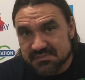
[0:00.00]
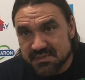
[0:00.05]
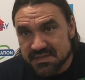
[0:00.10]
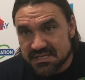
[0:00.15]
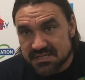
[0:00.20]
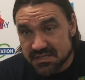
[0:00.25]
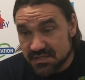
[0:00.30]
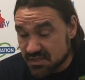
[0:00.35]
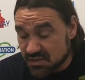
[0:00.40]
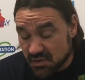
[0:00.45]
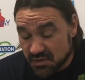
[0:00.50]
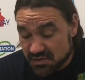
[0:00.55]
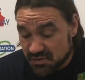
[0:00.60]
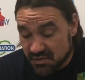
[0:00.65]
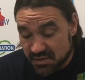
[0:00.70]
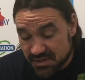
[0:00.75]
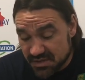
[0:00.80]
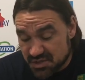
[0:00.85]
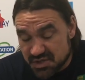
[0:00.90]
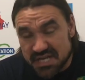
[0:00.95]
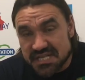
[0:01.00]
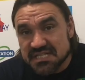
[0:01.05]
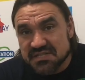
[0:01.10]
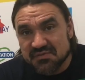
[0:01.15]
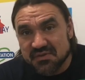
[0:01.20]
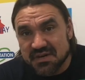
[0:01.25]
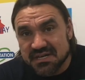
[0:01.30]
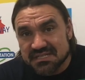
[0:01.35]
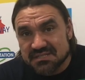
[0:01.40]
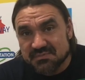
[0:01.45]
But it's also a chance
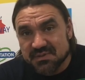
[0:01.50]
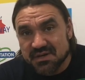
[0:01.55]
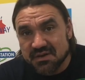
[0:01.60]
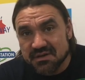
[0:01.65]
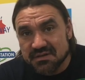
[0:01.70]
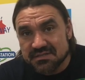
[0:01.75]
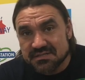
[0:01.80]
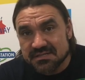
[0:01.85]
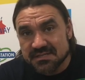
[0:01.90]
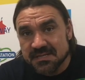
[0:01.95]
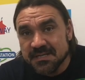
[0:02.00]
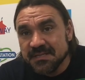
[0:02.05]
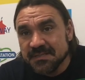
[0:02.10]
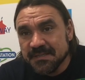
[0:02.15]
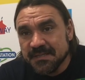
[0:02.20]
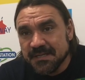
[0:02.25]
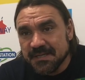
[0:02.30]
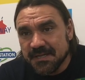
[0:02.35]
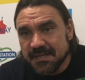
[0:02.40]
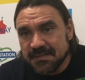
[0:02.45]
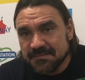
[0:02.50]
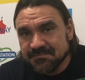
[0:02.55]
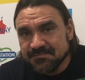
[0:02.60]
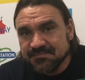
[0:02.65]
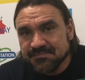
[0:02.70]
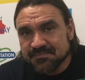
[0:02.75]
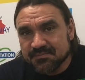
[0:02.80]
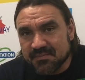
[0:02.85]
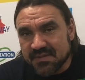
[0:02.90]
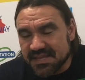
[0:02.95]
for us, because
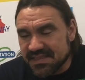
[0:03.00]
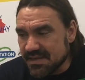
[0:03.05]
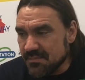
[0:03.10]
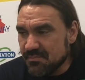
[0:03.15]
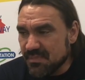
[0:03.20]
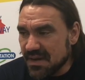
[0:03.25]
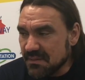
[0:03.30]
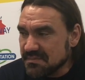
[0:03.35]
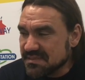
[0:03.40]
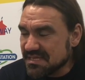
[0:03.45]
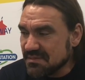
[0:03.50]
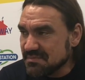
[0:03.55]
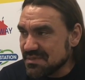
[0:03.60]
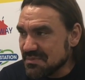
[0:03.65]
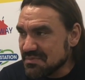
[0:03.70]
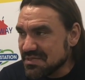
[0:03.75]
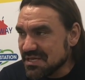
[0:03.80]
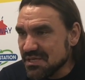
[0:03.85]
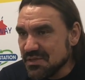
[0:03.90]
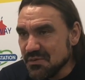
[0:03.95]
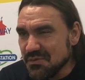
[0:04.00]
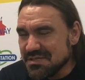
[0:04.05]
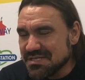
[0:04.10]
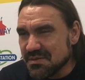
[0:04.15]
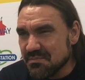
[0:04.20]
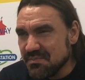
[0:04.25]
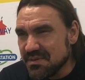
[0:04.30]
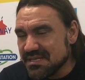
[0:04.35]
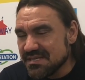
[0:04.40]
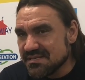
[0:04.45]
then perhaps sometimes they lose
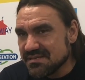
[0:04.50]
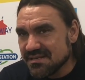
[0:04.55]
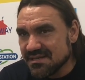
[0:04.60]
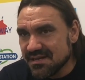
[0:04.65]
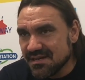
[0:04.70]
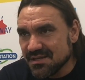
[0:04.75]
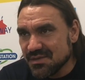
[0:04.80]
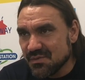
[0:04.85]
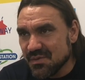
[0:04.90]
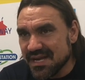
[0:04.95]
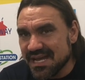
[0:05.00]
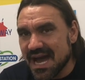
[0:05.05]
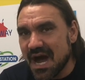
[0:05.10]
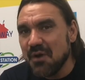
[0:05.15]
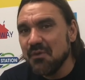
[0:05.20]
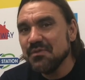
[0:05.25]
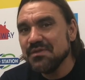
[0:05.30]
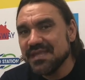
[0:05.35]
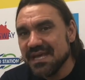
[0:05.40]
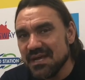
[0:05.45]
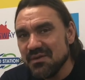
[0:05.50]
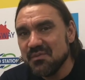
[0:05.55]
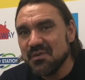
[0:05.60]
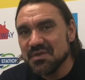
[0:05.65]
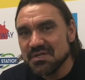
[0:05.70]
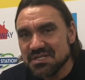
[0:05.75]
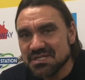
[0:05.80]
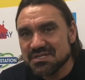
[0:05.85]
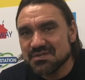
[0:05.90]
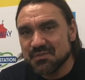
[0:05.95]
a bit the way how they
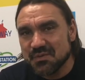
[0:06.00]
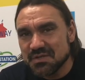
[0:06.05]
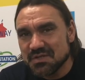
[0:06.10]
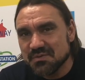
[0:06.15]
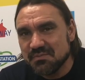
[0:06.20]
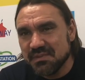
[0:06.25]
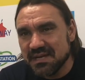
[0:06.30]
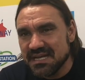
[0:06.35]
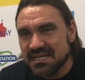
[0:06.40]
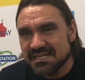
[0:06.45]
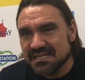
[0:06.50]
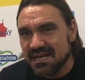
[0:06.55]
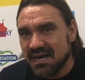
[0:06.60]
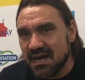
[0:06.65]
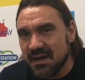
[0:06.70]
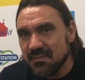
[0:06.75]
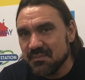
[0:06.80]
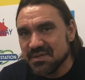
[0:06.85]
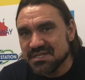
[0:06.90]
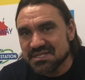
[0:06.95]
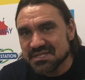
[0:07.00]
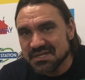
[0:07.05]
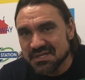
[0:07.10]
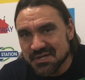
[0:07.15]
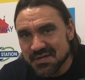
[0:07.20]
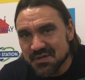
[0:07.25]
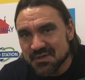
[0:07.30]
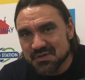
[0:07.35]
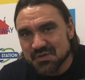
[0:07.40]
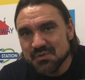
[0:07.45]
want to play, and are a bit
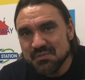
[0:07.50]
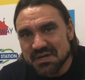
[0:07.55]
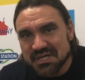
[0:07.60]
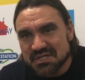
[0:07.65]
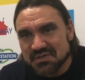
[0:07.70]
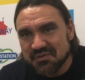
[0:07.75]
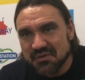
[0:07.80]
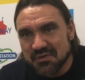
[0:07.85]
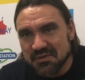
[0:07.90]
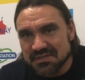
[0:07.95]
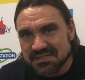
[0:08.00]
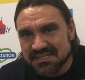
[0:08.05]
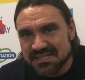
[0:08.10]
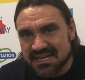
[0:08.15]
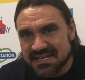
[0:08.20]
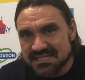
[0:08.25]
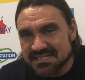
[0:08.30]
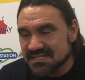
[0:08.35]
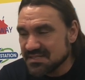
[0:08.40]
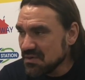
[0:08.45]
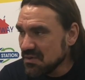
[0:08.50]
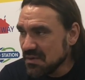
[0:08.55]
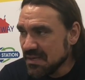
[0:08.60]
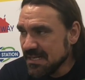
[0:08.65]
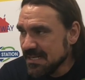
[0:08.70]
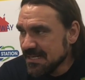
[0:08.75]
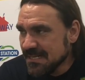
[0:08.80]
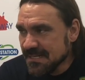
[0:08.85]
too much focused on us. So